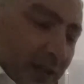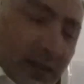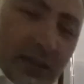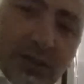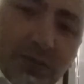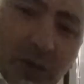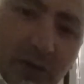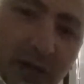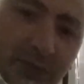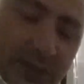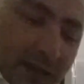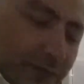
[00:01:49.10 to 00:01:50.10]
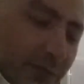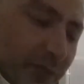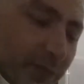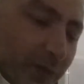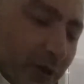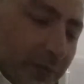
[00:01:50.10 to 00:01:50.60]
the smoke comes out from
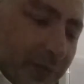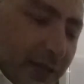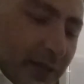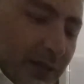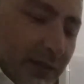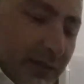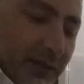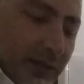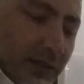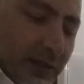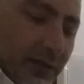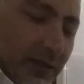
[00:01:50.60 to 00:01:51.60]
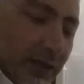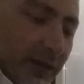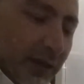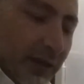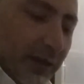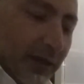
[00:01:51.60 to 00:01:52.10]
the bottom here.
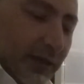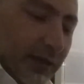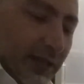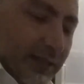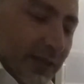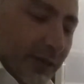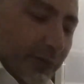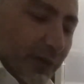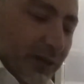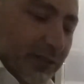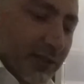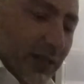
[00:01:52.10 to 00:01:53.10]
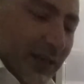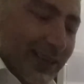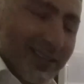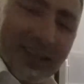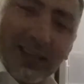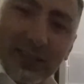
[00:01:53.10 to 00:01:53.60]
That's how it works. Like I
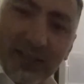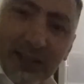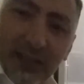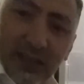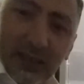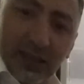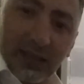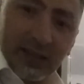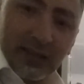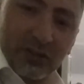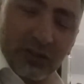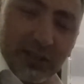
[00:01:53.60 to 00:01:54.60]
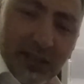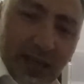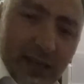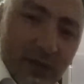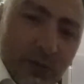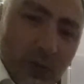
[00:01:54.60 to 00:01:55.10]
said, this is the industry
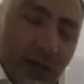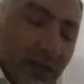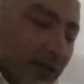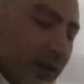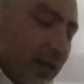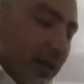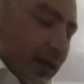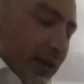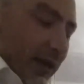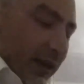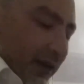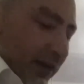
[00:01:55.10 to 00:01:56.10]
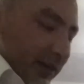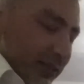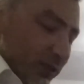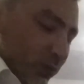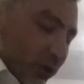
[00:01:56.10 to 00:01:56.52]
standard one. This is